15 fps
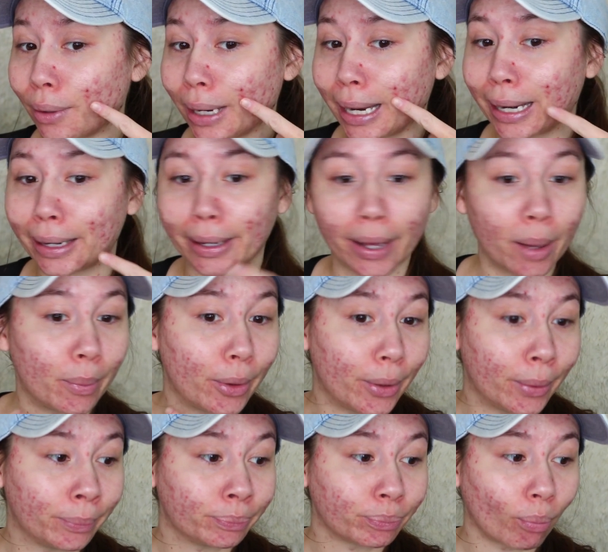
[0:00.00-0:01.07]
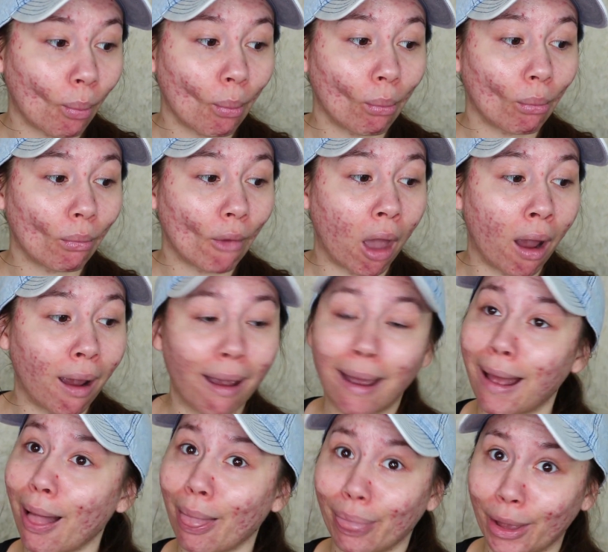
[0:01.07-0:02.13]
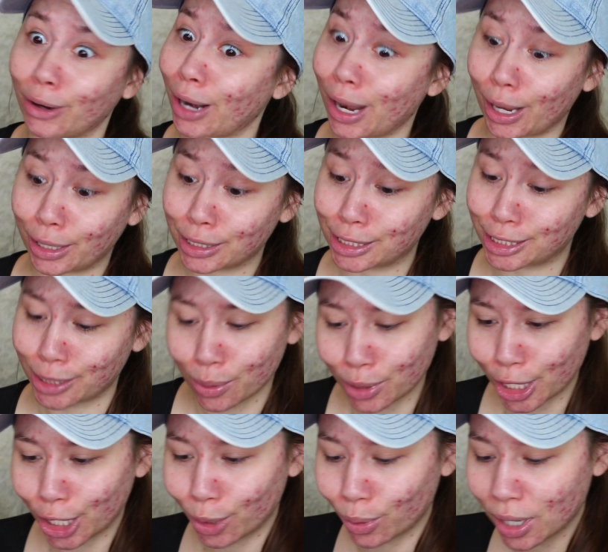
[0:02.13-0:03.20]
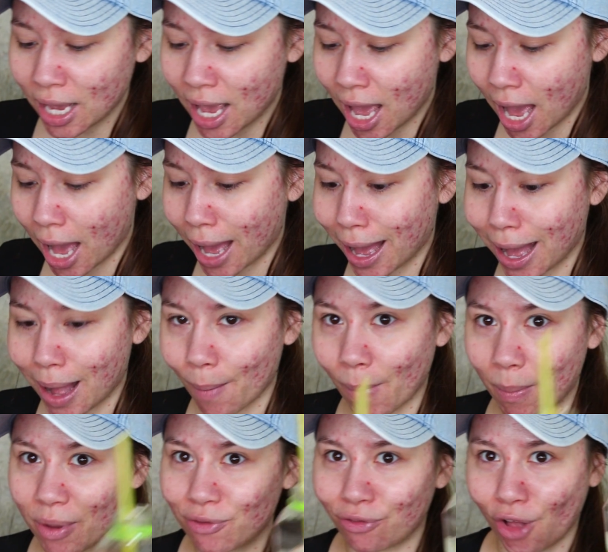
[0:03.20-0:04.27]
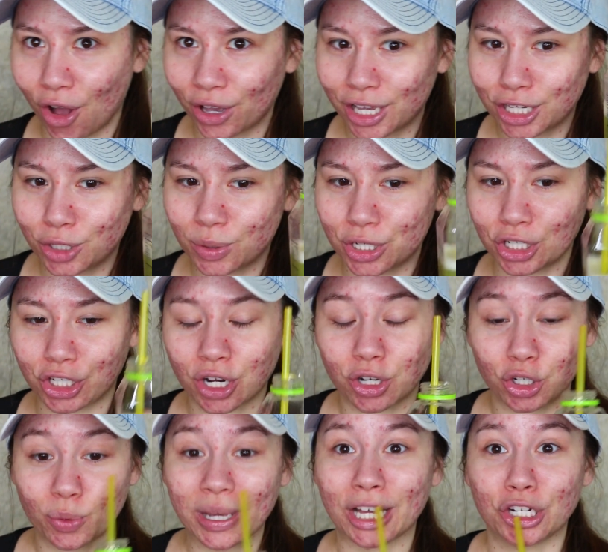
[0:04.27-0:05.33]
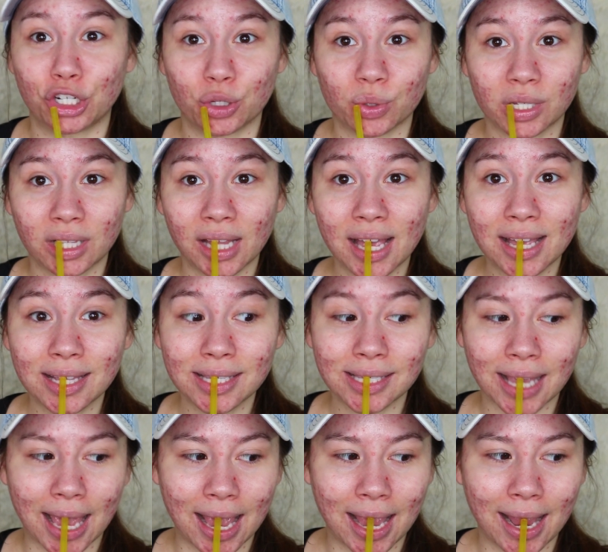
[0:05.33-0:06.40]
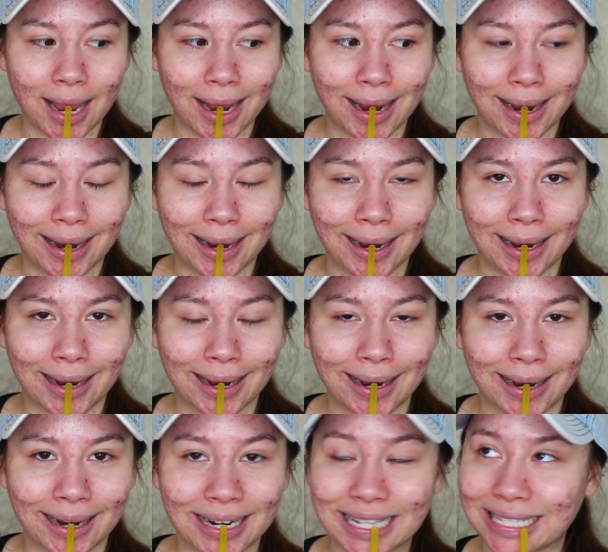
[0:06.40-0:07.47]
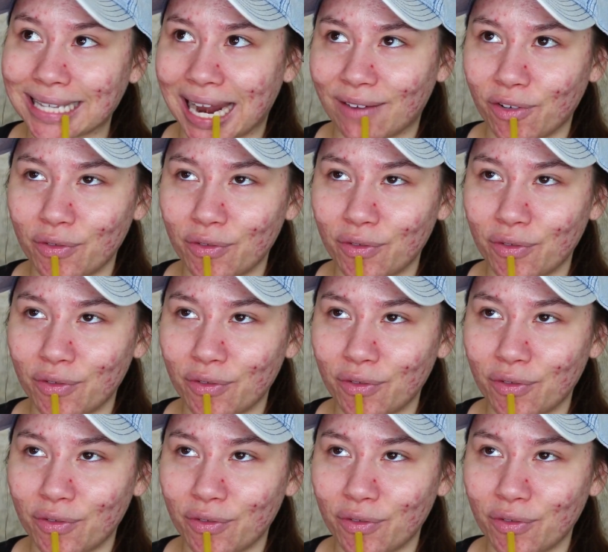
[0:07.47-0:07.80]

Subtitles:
and a couple. They're not looking so cute. I've been vlogging doing a juice cleanse, and it's kind